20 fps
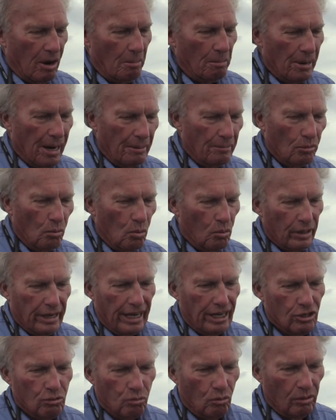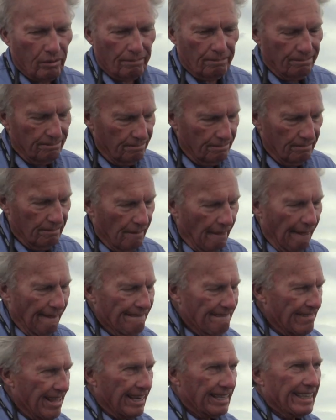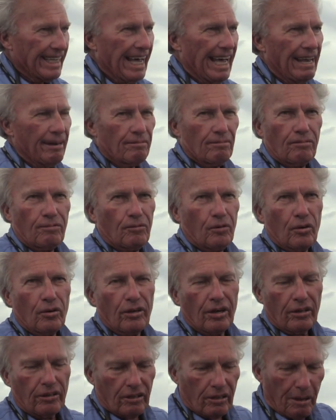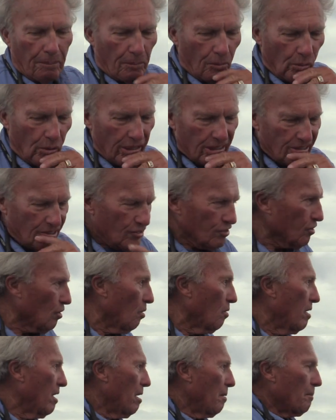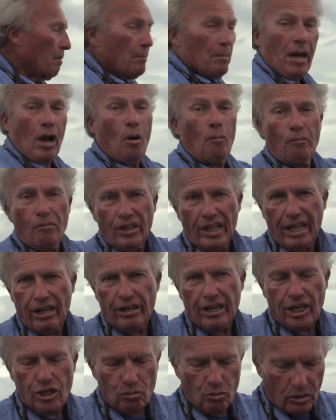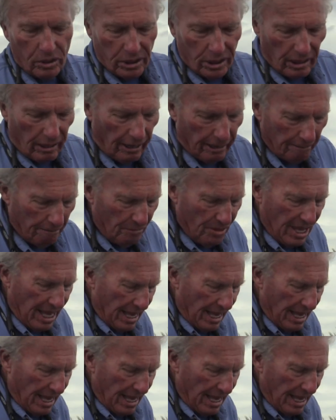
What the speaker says: probably won't catch one like that for another couple weeks or so. But hopefully, I'll catch one tonight.